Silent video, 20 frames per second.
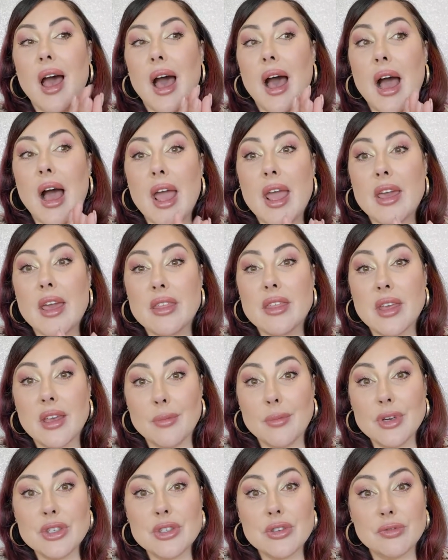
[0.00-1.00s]
I think
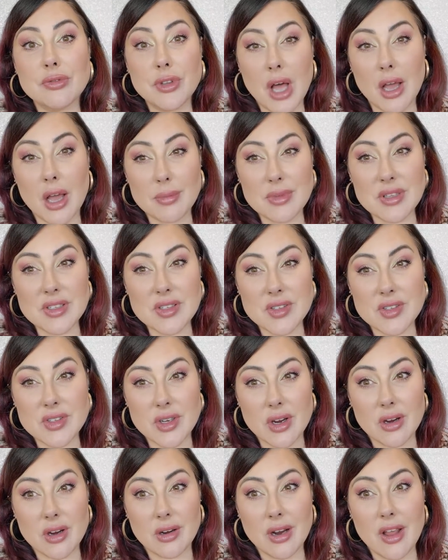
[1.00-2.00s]
I'm going to do Vlogmas this
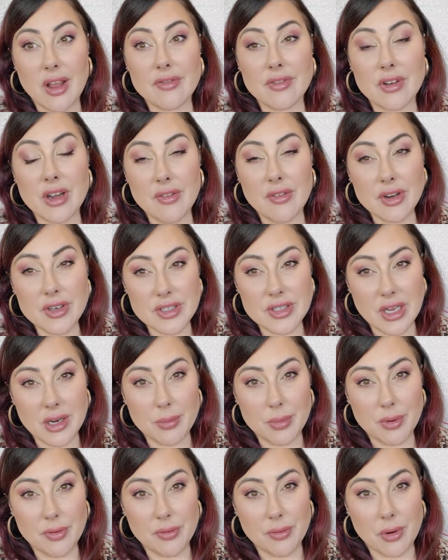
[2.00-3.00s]
year. I've never done
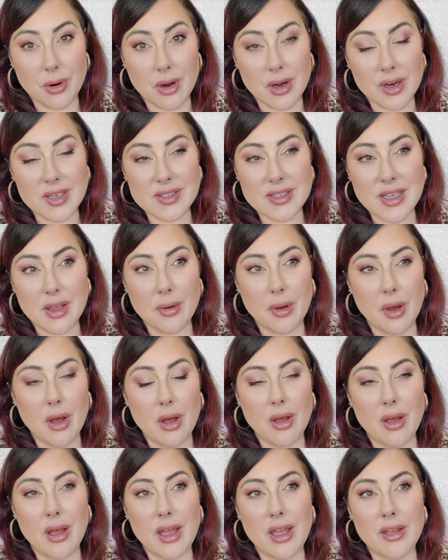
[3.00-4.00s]
it before because
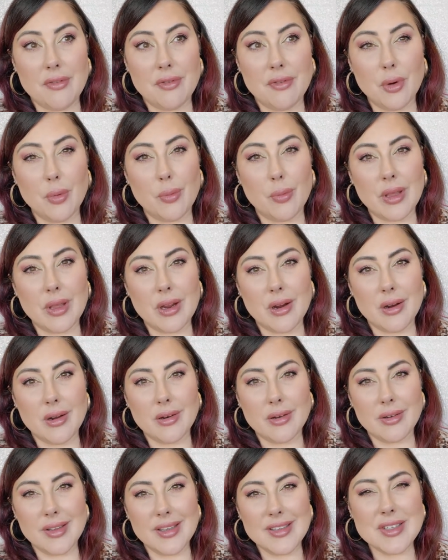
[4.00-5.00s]
I feel
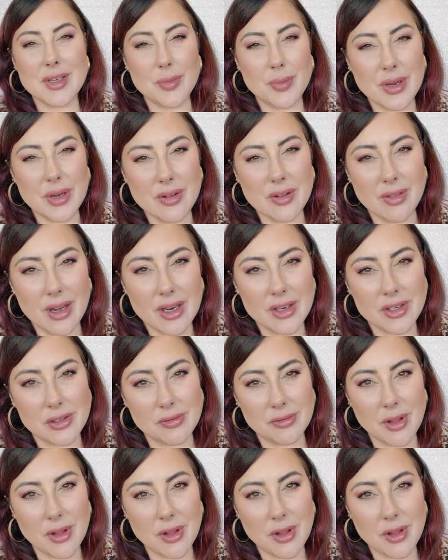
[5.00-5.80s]
weird. Is it weird that I do